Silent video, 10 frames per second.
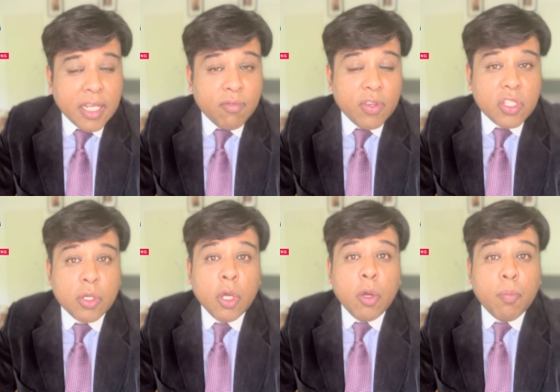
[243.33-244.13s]
in which
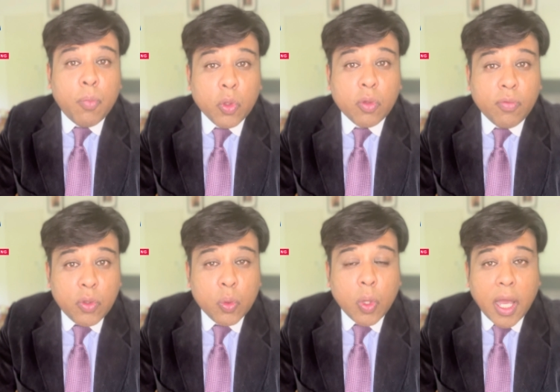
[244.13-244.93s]
both of
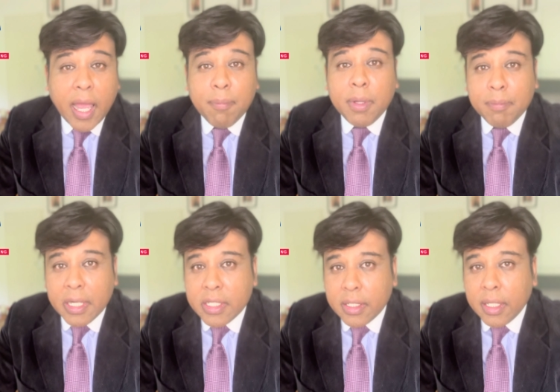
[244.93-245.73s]
you have been
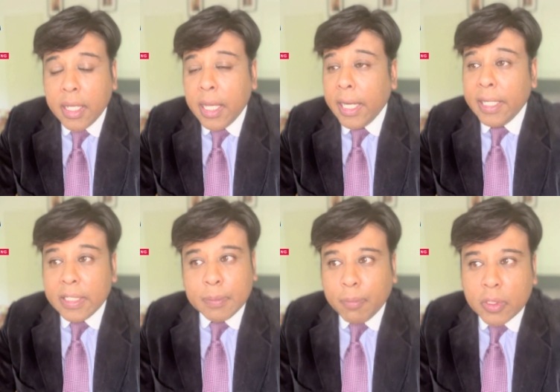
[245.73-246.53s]
mentioned. It
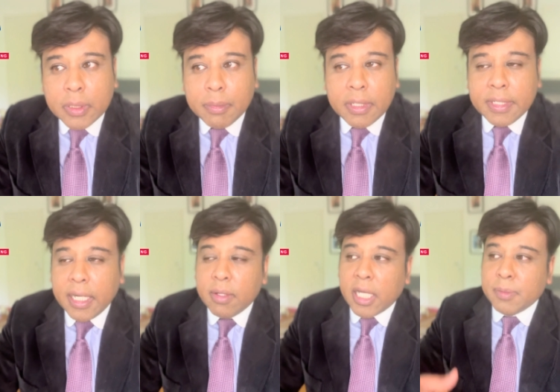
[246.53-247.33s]
is possible
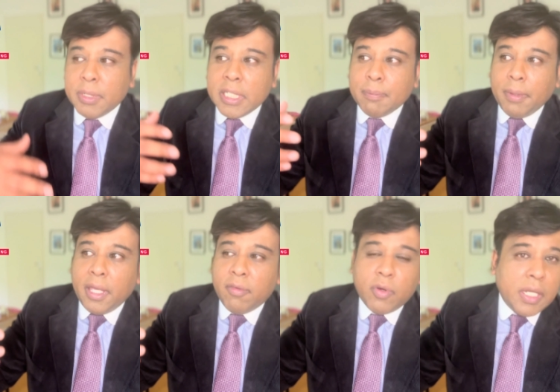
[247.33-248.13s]
that husband is
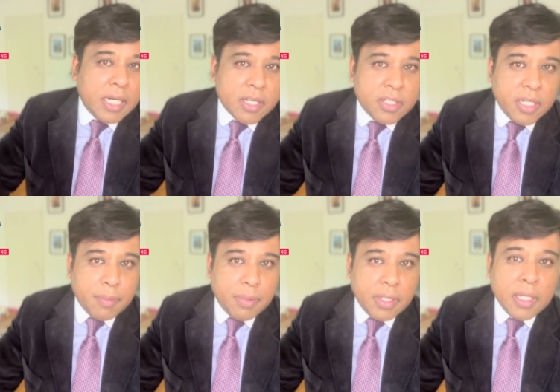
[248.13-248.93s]
paying for electricity
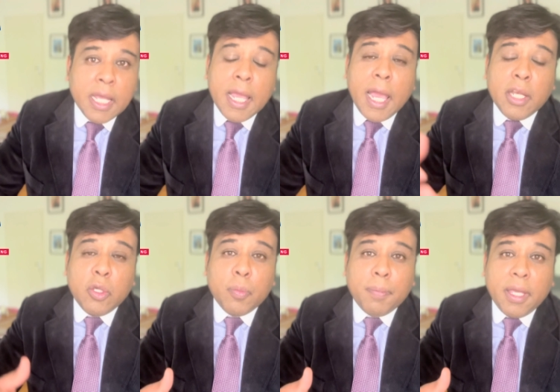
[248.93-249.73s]
bill and
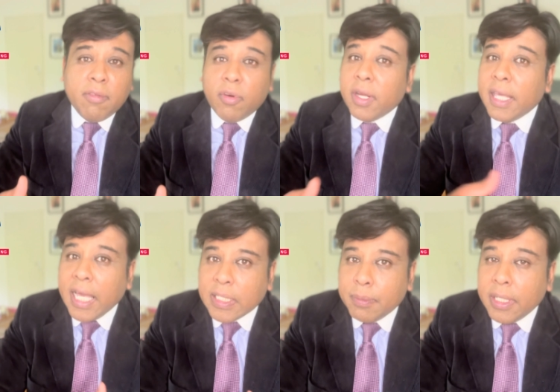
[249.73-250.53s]
you paying for a
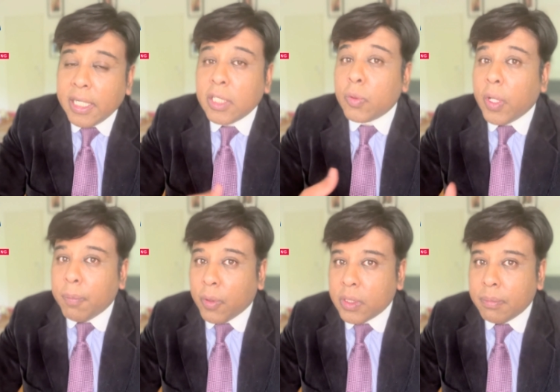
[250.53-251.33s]
gas bill. It is quite
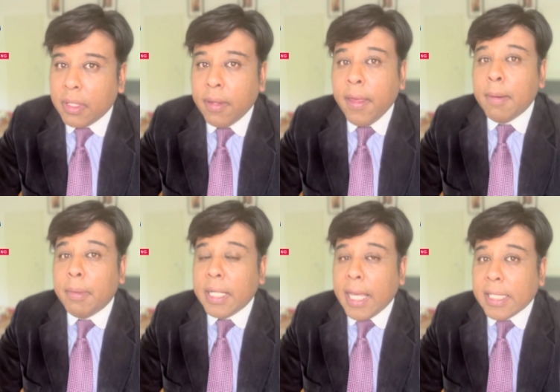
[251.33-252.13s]
possible.
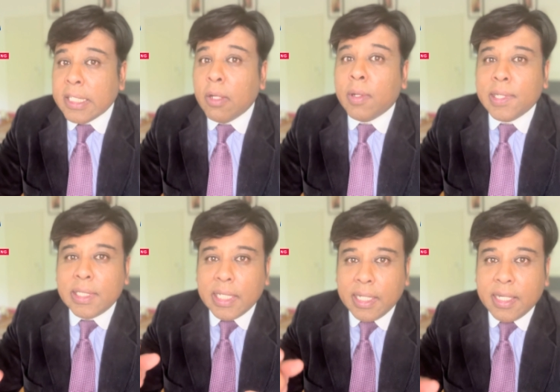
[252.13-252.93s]
But as long as
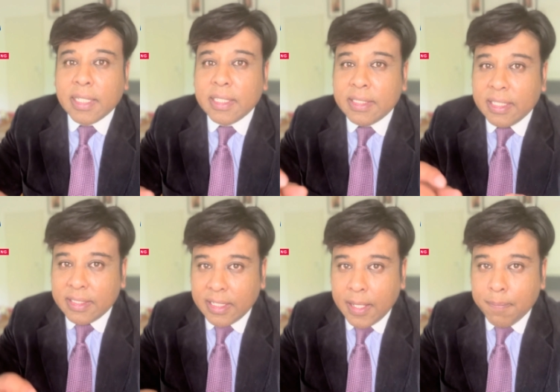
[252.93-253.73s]
the address is the
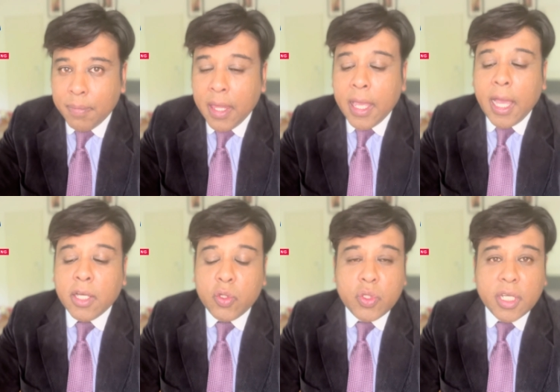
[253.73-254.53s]
same and
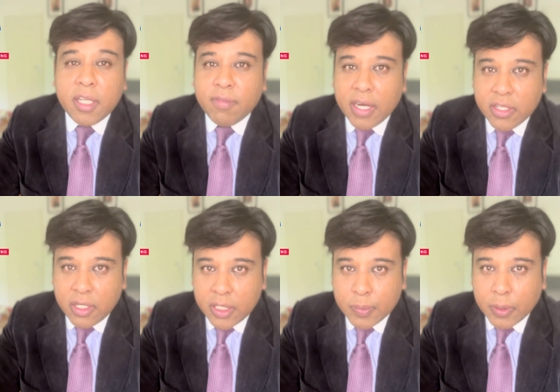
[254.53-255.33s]
you sharing financial
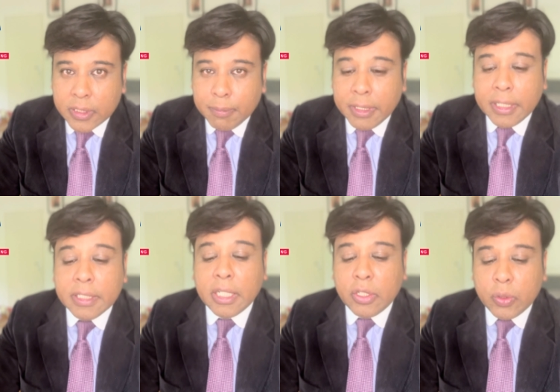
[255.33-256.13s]

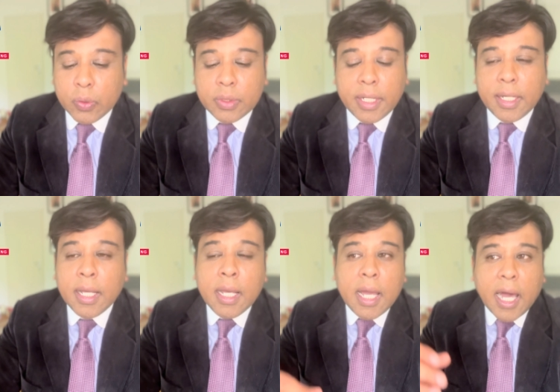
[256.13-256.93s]
responsibilities, that shows that
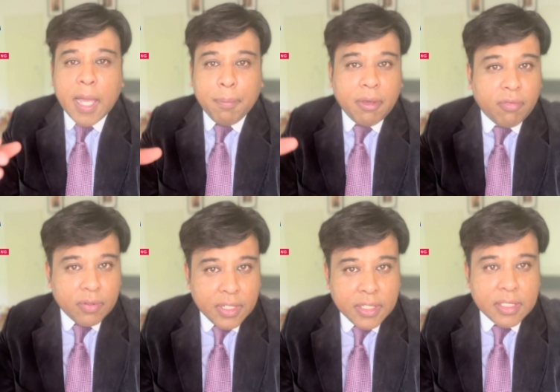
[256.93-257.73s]
I pay for
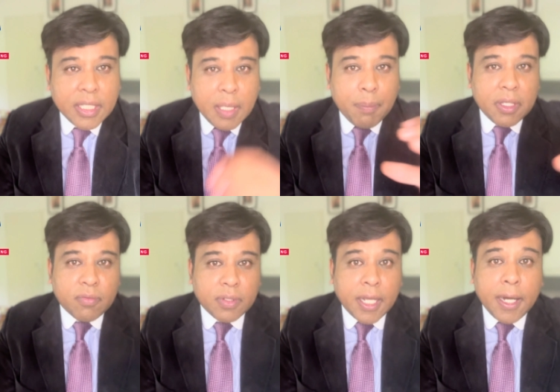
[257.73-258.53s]
this, he pays
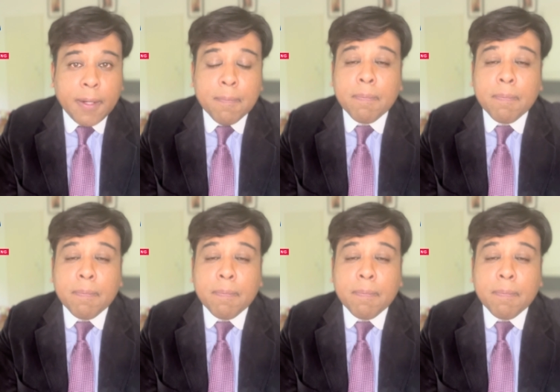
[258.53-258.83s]
for that,